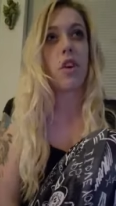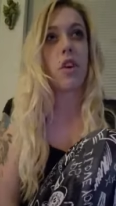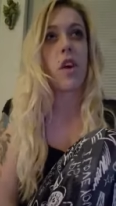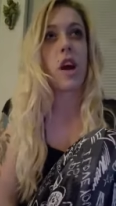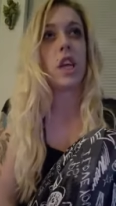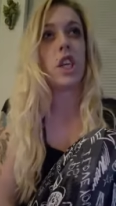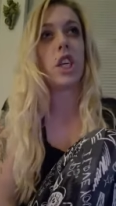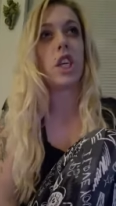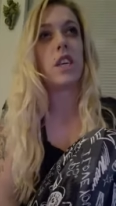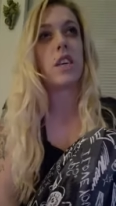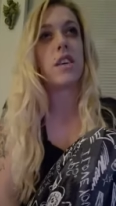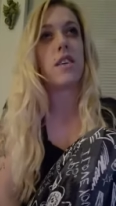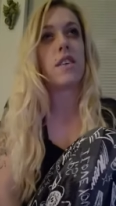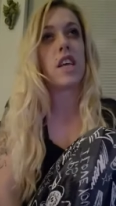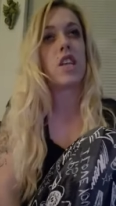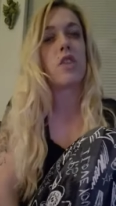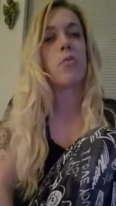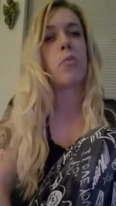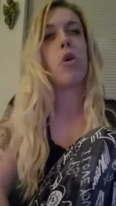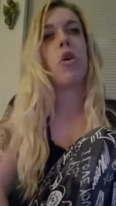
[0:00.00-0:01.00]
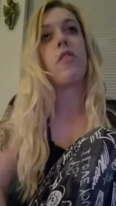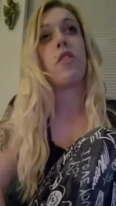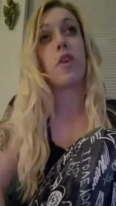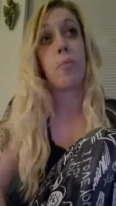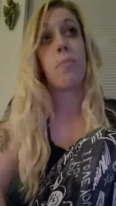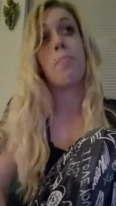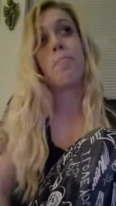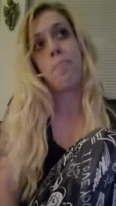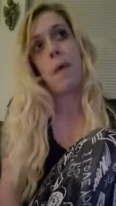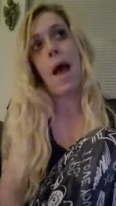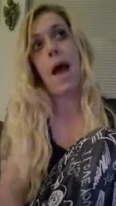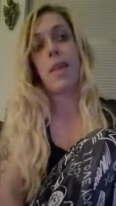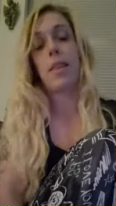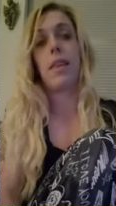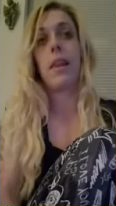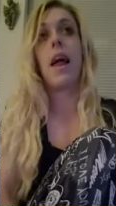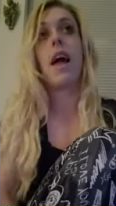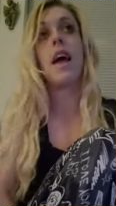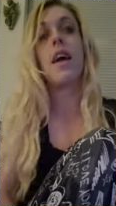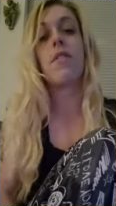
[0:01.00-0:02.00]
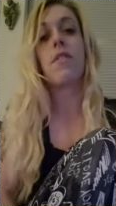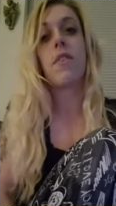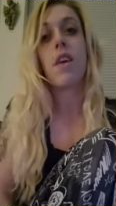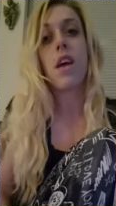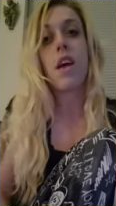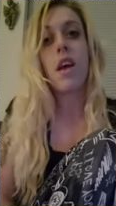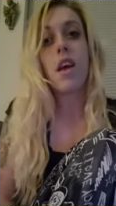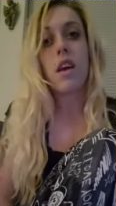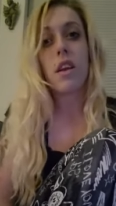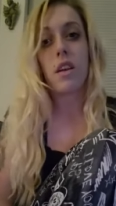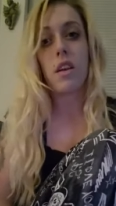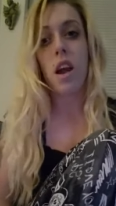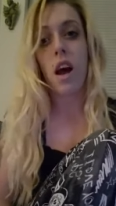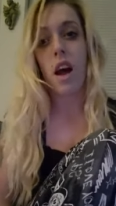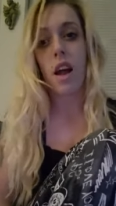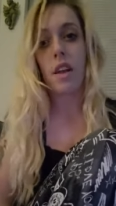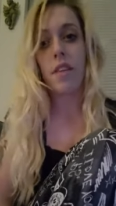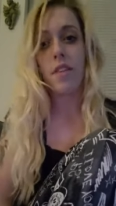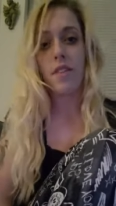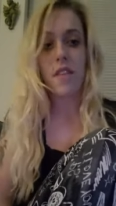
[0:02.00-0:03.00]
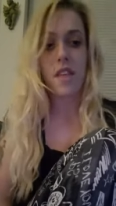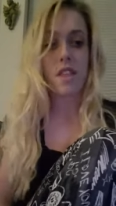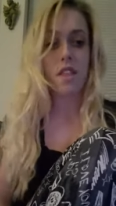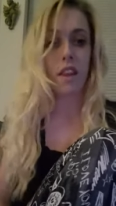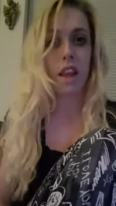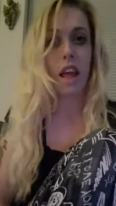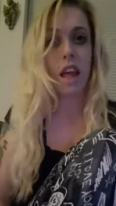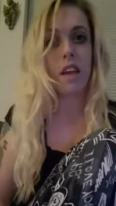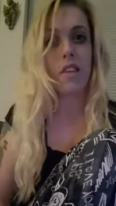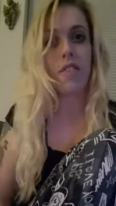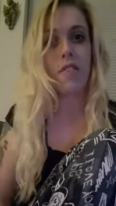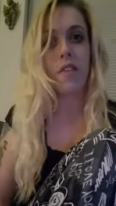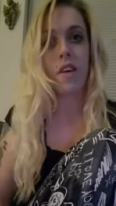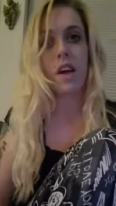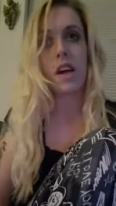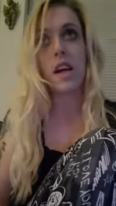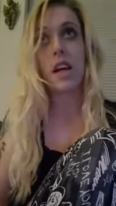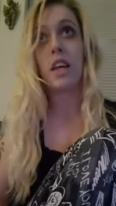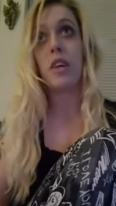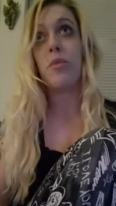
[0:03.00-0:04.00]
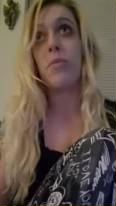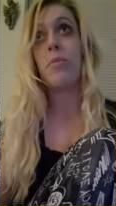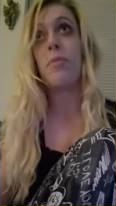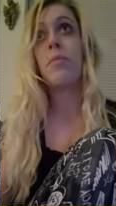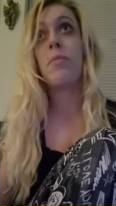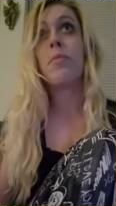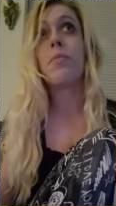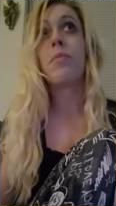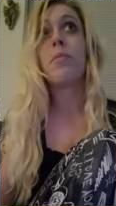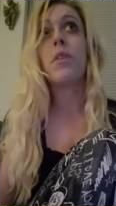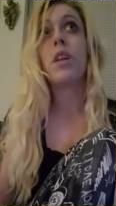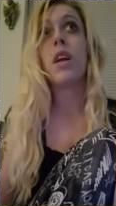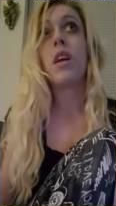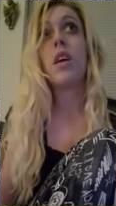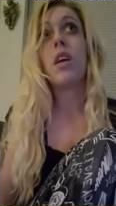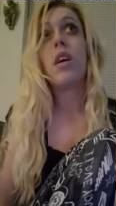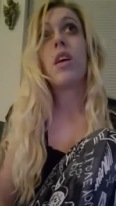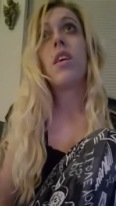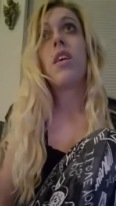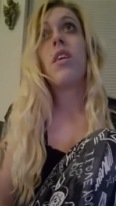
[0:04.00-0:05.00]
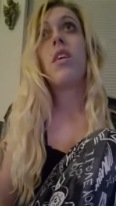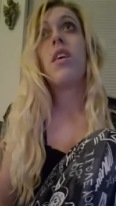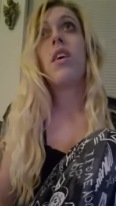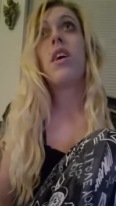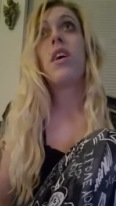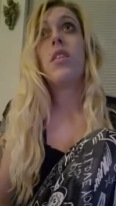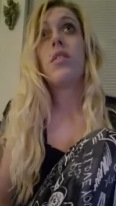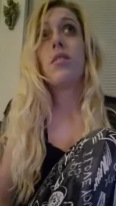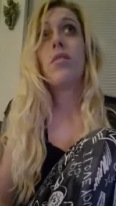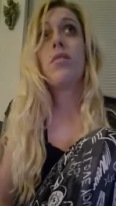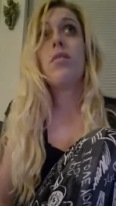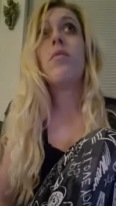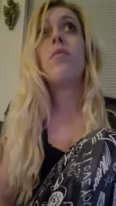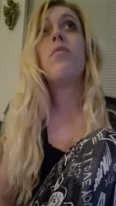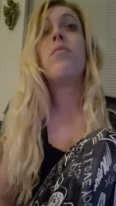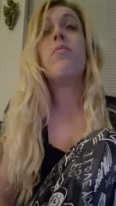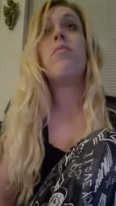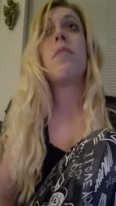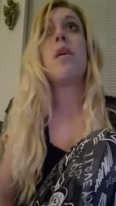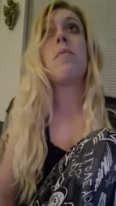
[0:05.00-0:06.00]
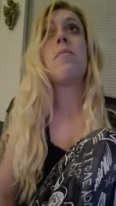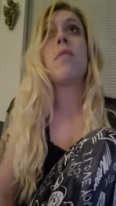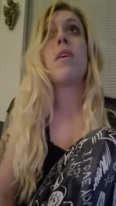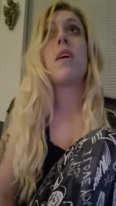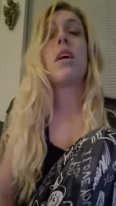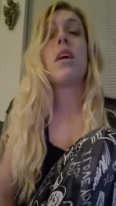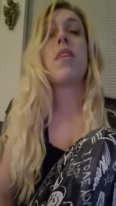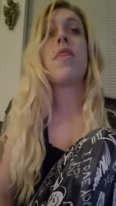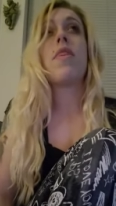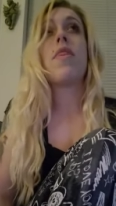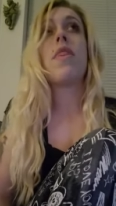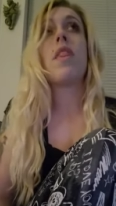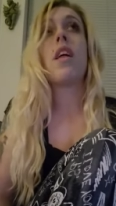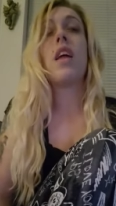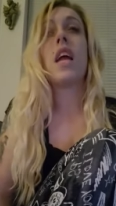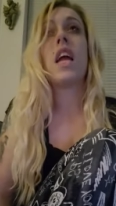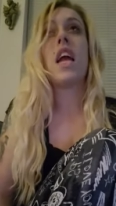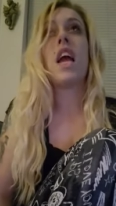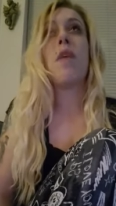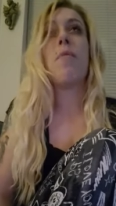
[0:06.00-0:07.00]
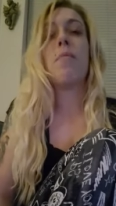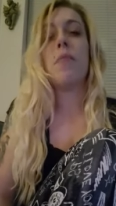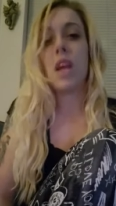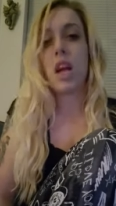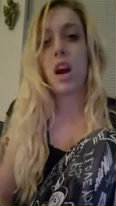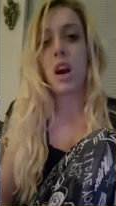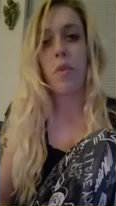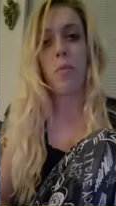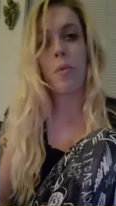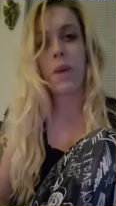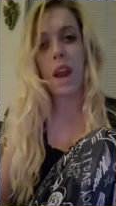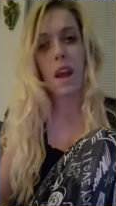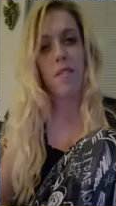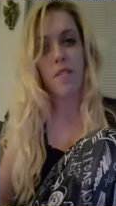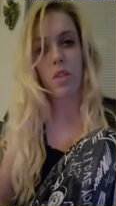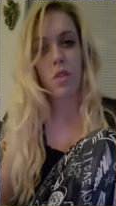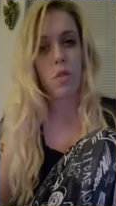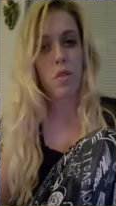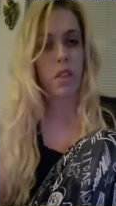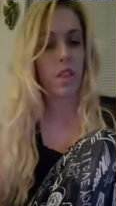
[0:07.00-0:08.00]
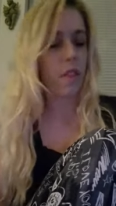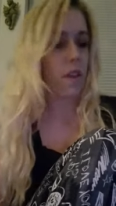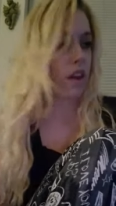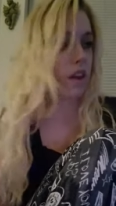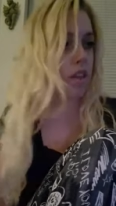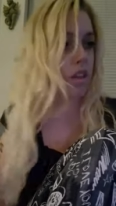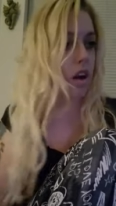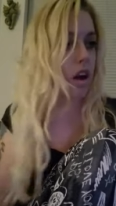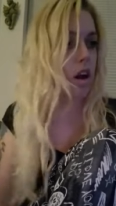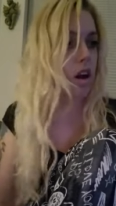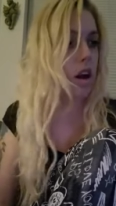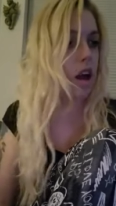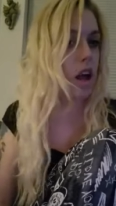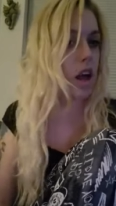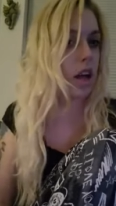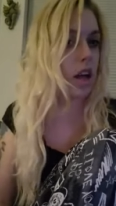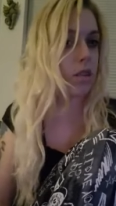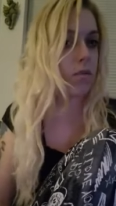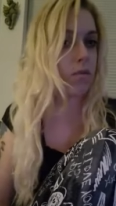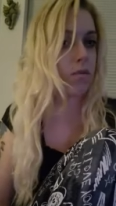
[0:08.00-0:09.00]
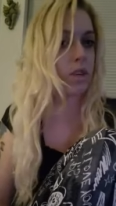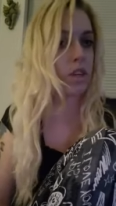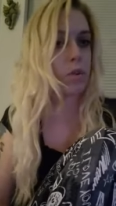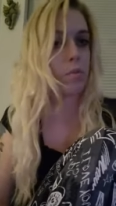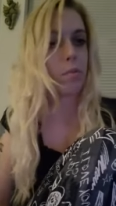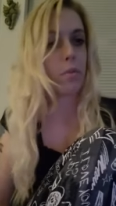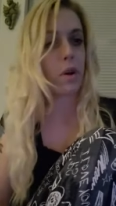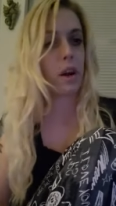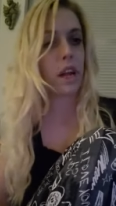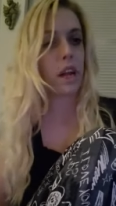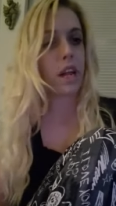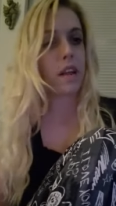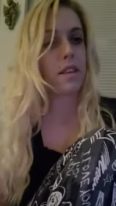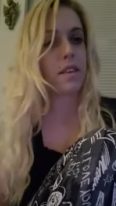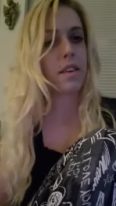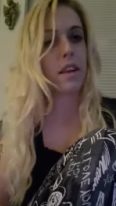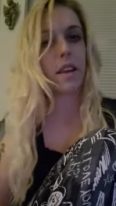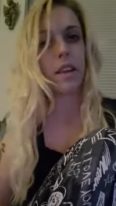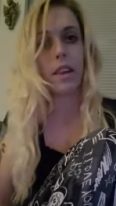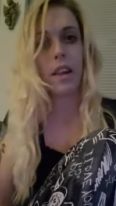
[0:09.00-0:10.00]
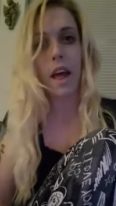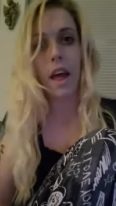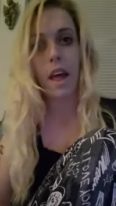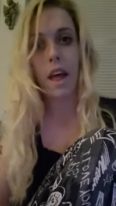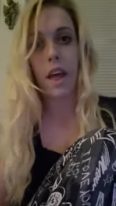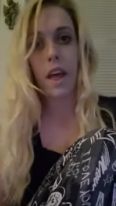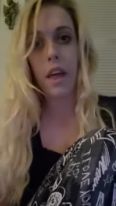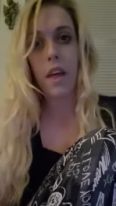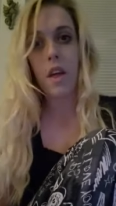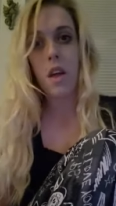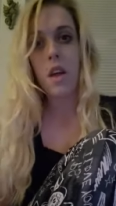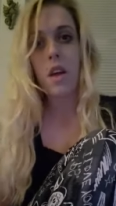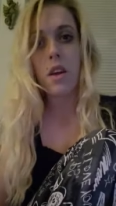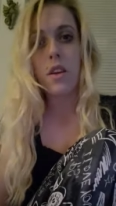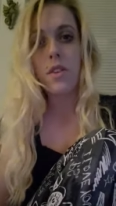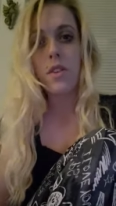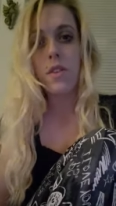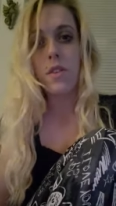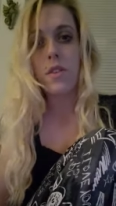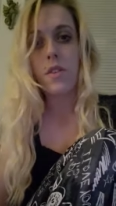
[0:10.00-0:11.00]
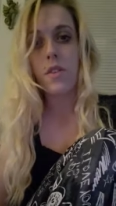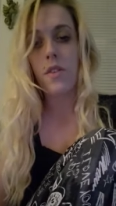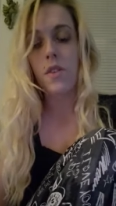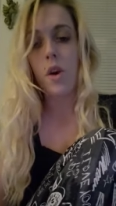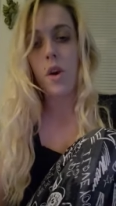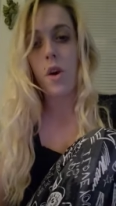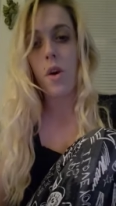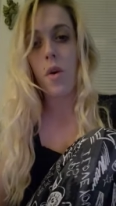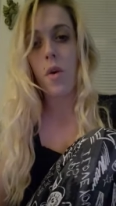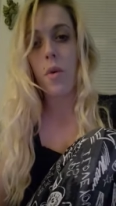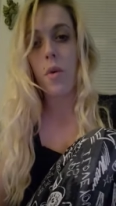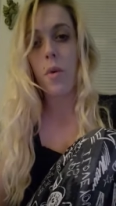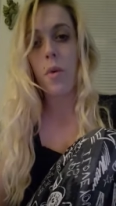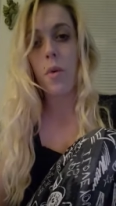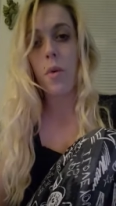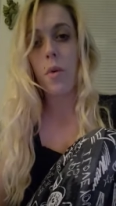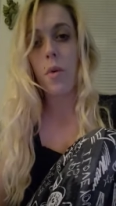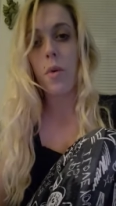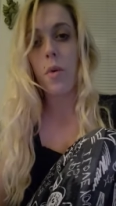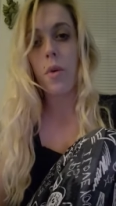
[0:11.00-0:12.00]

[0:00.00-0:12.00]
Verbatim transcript: regression because that's more of your past lives, not this life. Um, maybe EMDR, whatever those things are, um, to bring it to light. So,